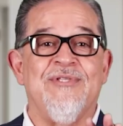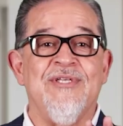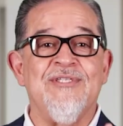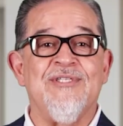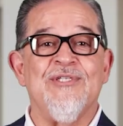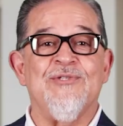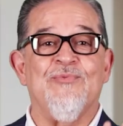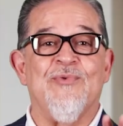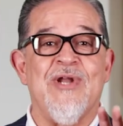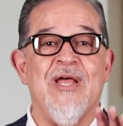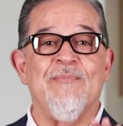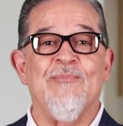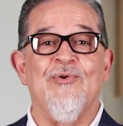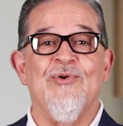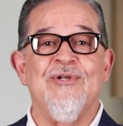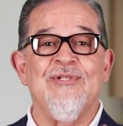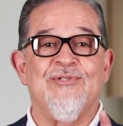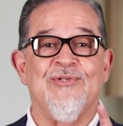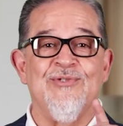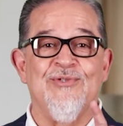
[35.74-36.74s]
this is what I'm
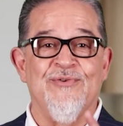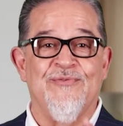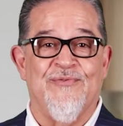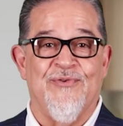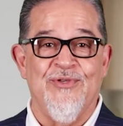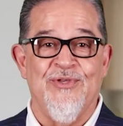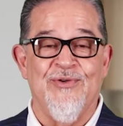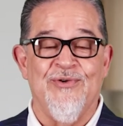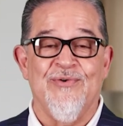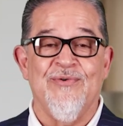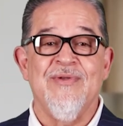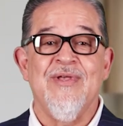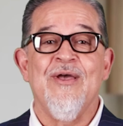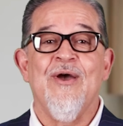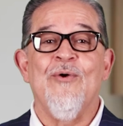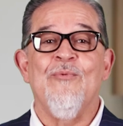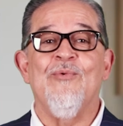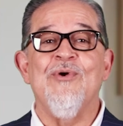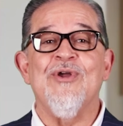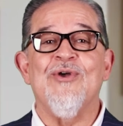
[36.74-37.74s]
going to do for you.
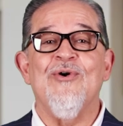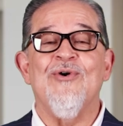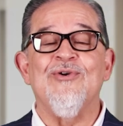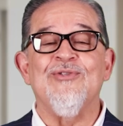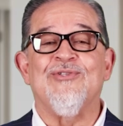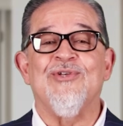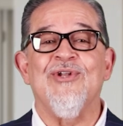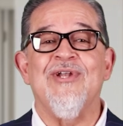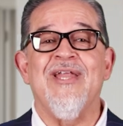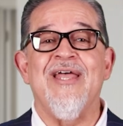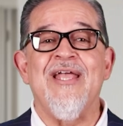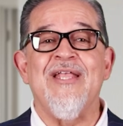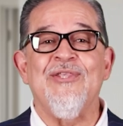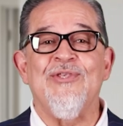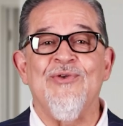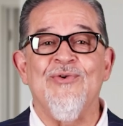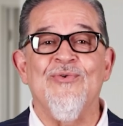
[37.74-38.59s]
We're going to lend